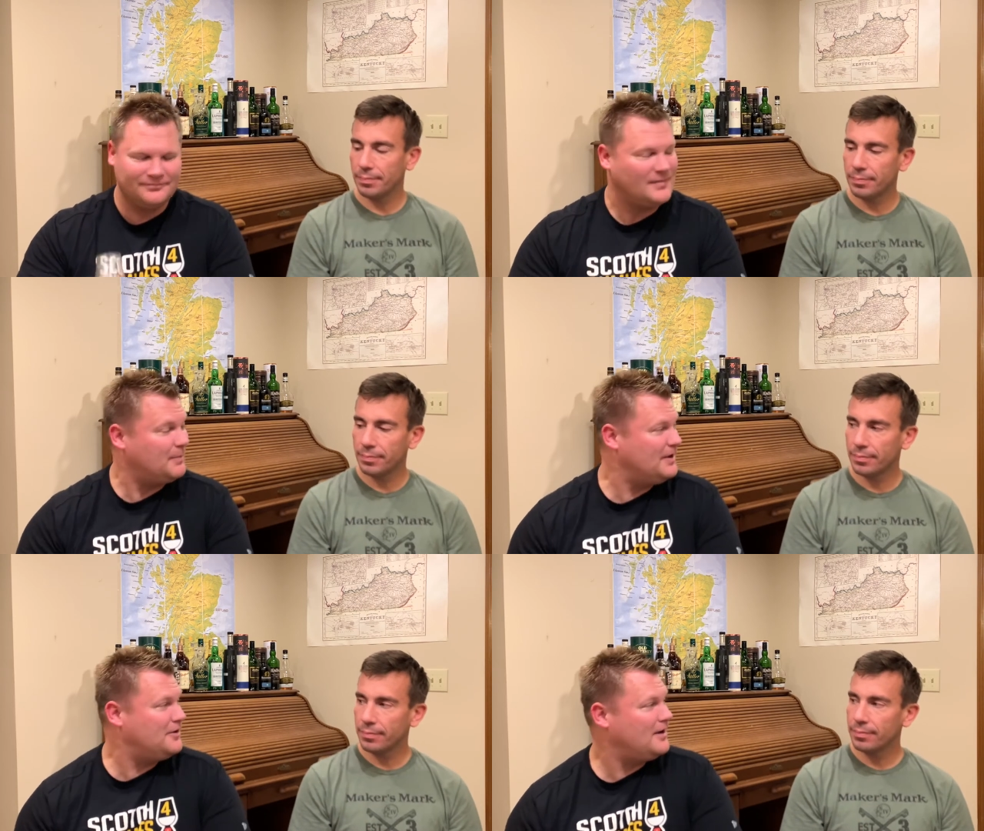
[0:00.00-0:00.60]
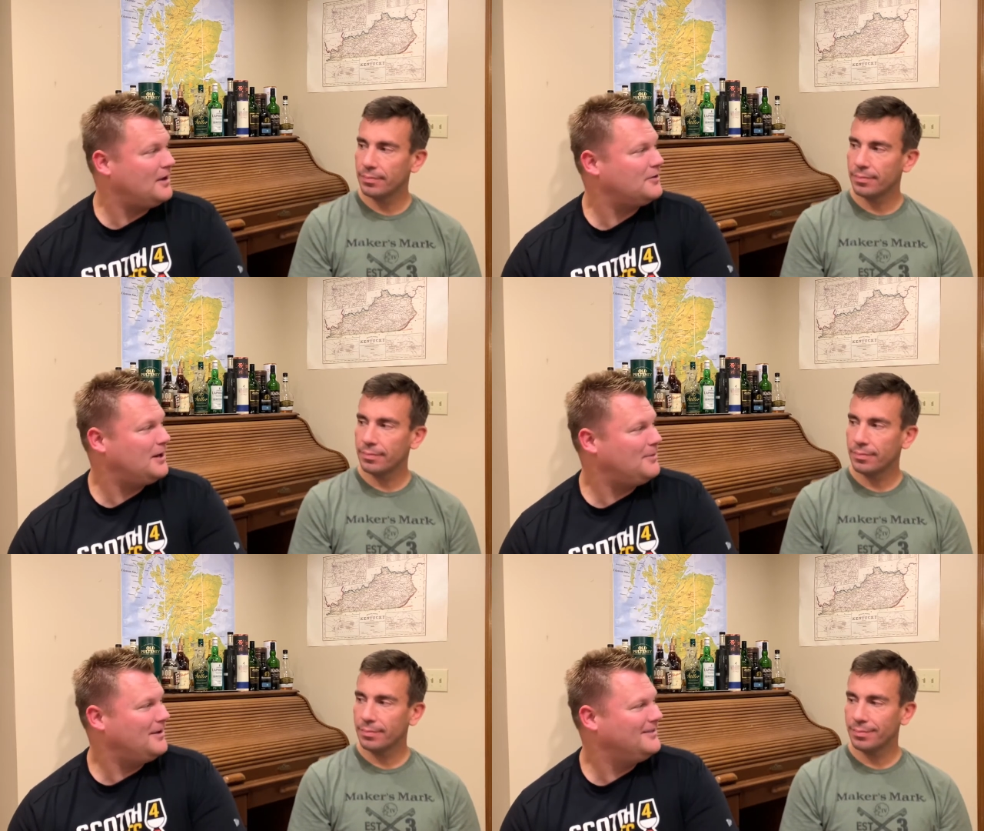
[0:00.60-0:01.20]
Speaker 1: The
Speaker 2: petered out
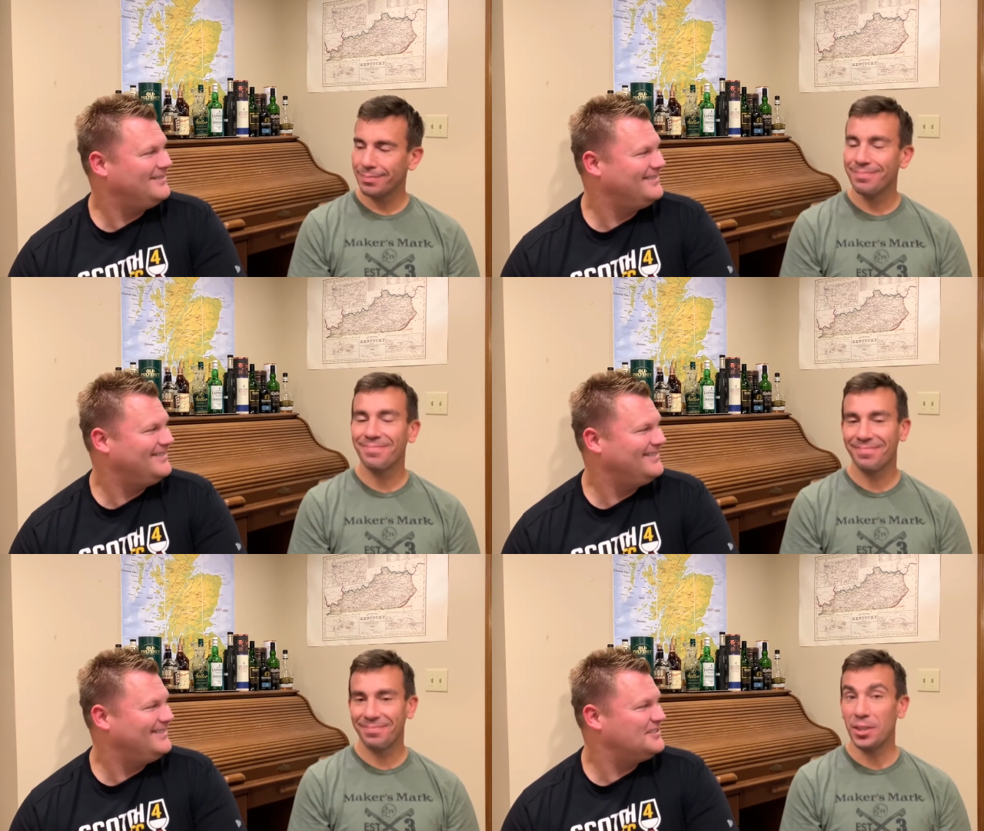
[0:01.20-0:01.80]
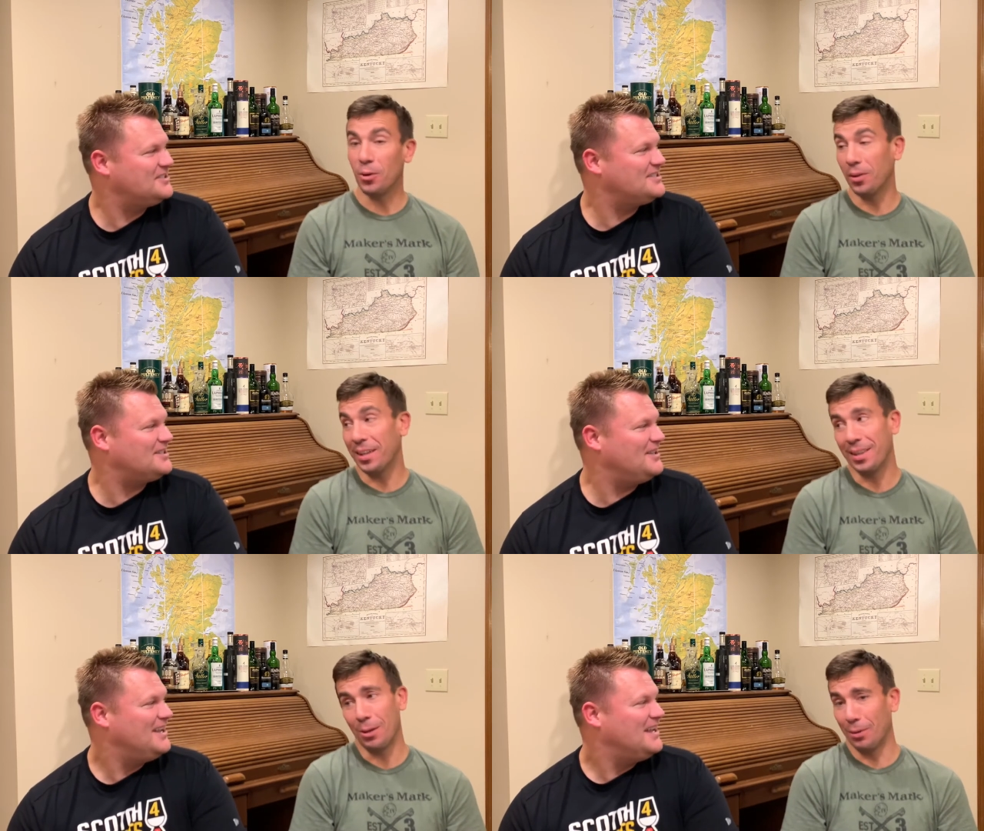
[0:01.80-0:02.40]
grandma?
Speaker 1: The
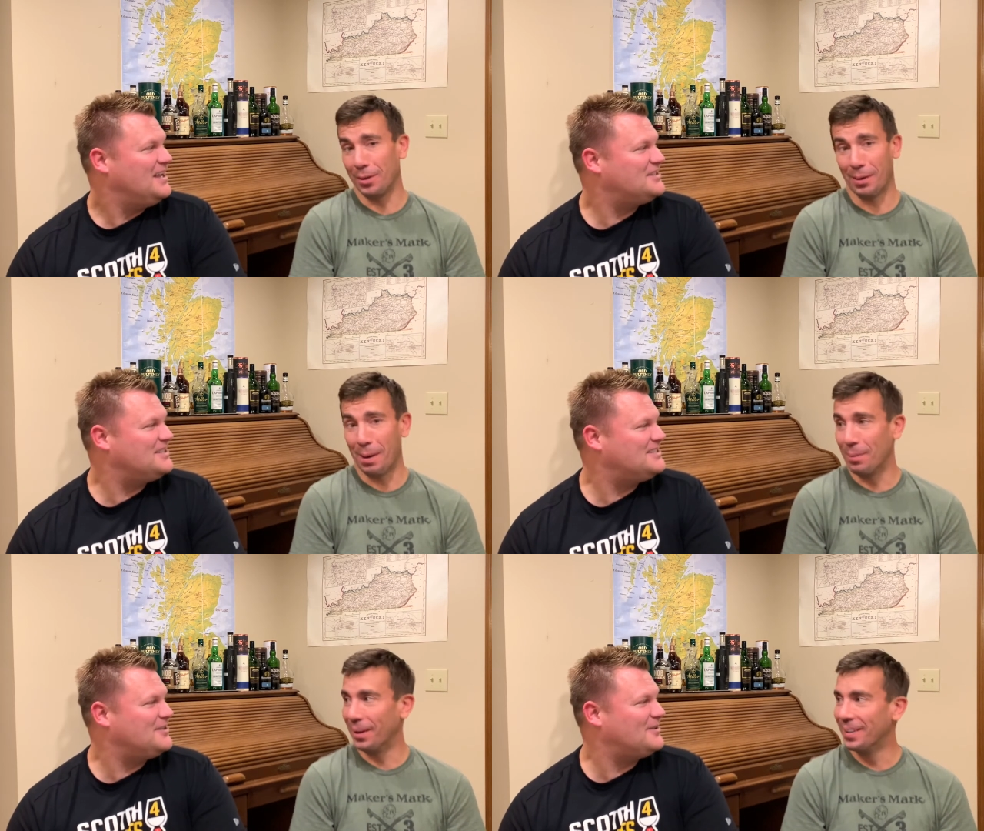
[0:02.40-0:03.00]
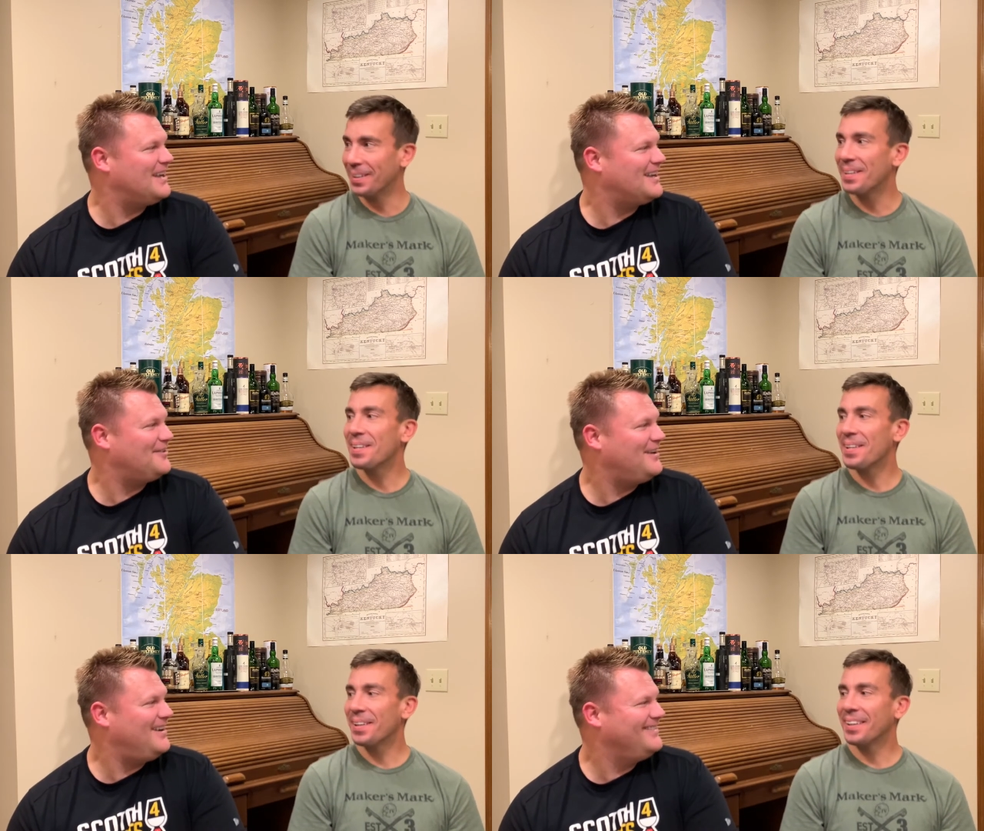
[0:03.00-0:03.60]
only still, the only grandma. She's still kicking
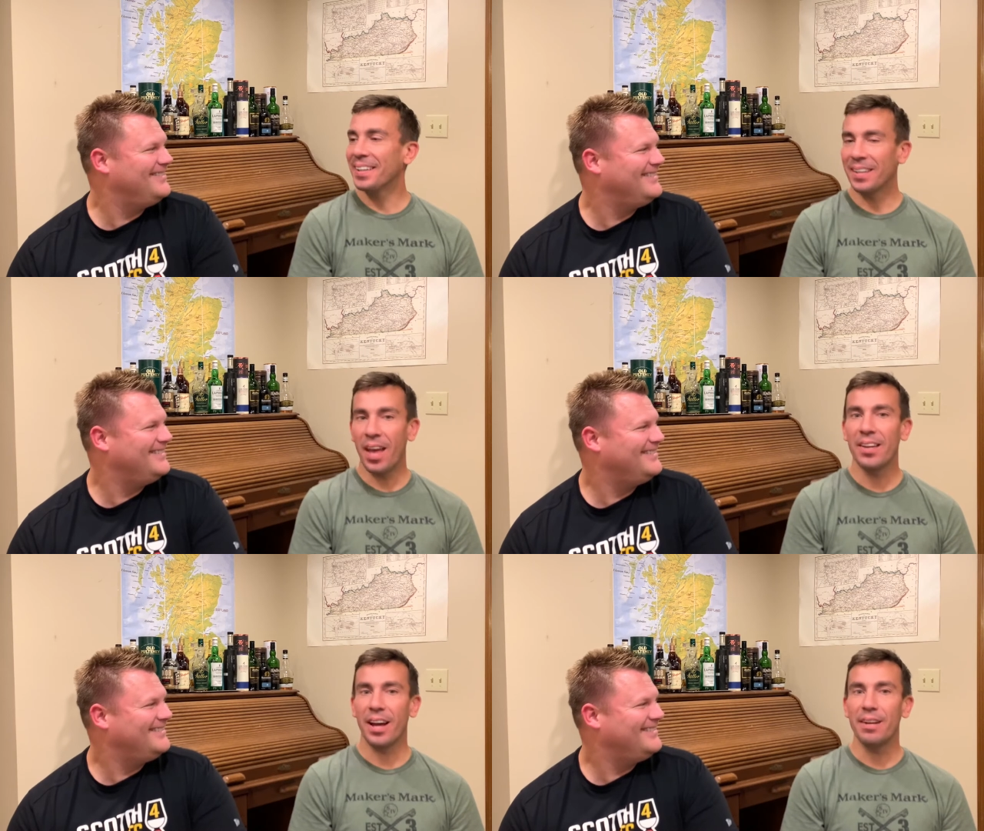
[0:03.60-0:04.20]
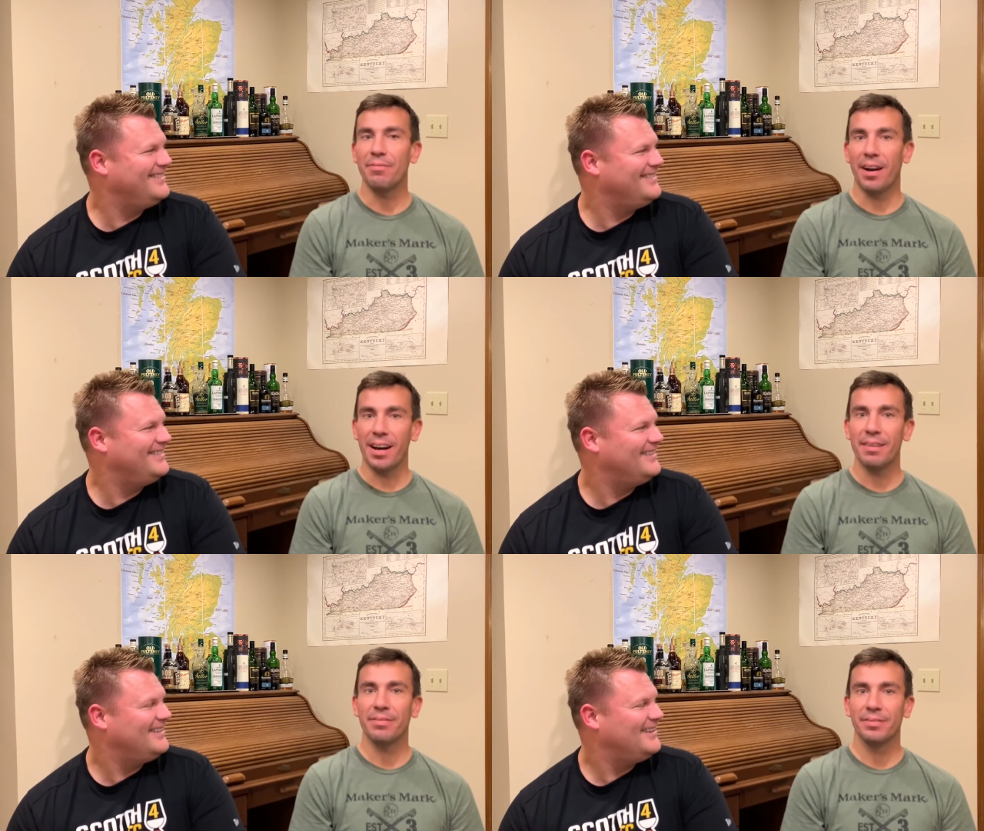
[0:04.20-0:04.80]
around? Yeah,
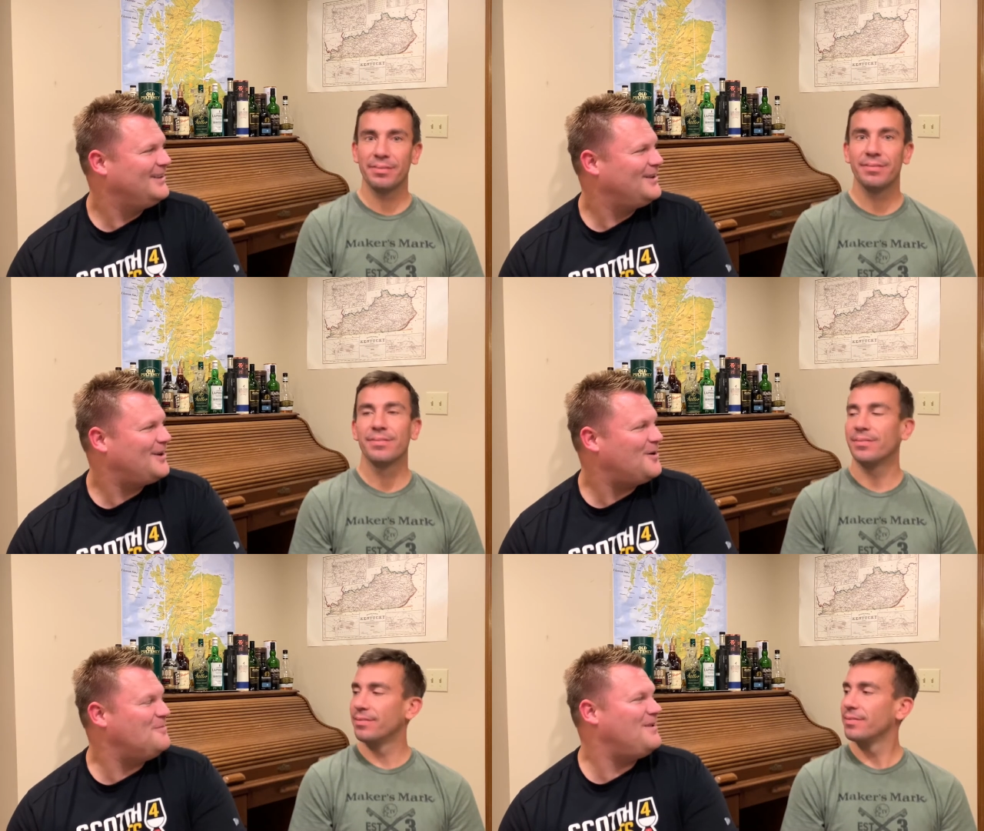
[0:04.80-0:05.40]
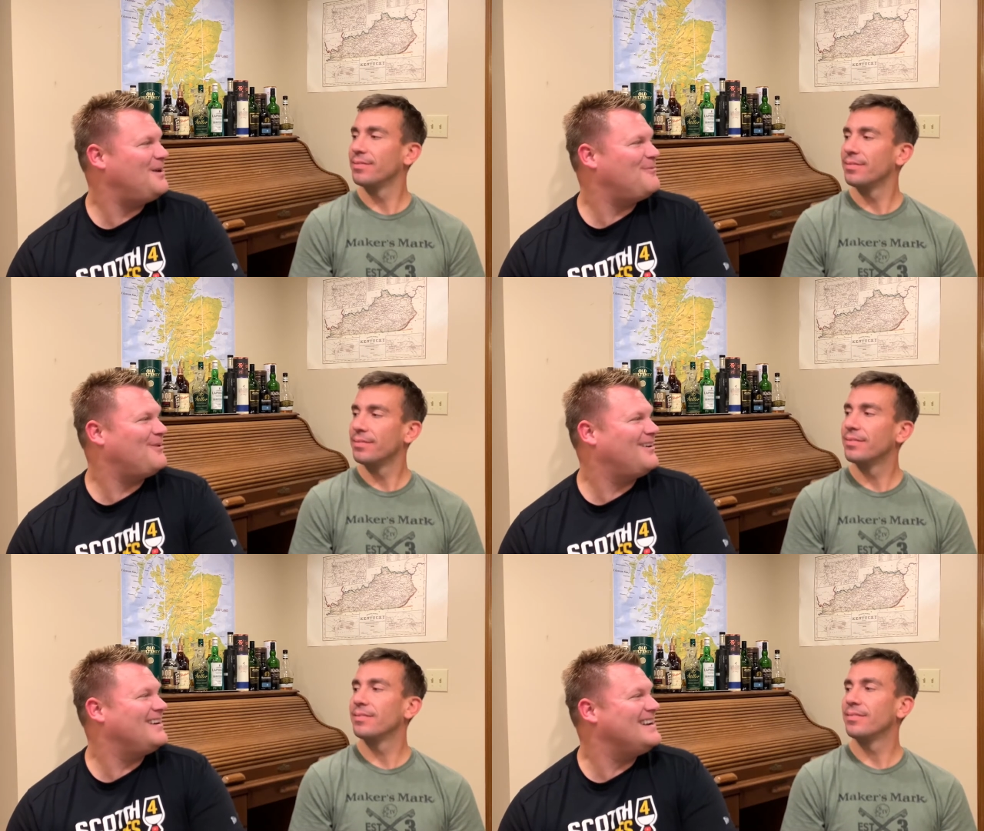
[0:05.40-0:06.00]
ninety-five.
Speaker 2: Oh my word,